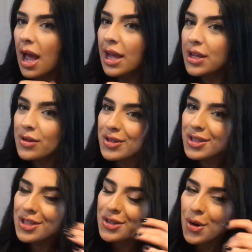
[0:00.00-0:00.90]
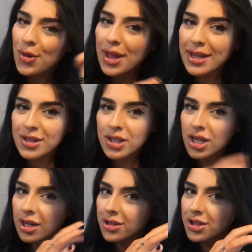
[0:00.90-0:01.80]
I usually don't like to
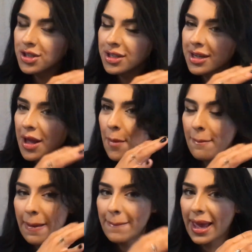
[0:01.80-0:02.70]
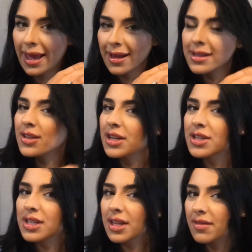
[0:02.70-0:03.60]
touch my bangs. I
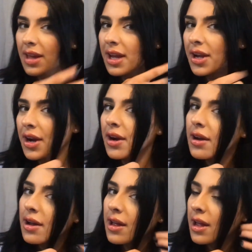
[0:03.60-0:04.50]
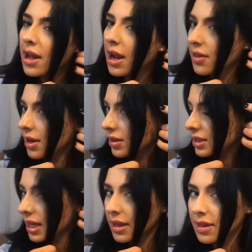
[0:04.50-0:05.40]
just leave that here, and then I'll
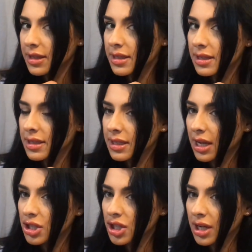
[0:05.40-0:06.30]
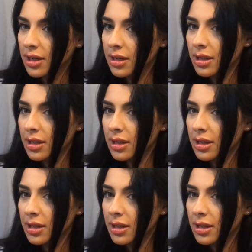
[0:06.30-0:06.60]
take this section.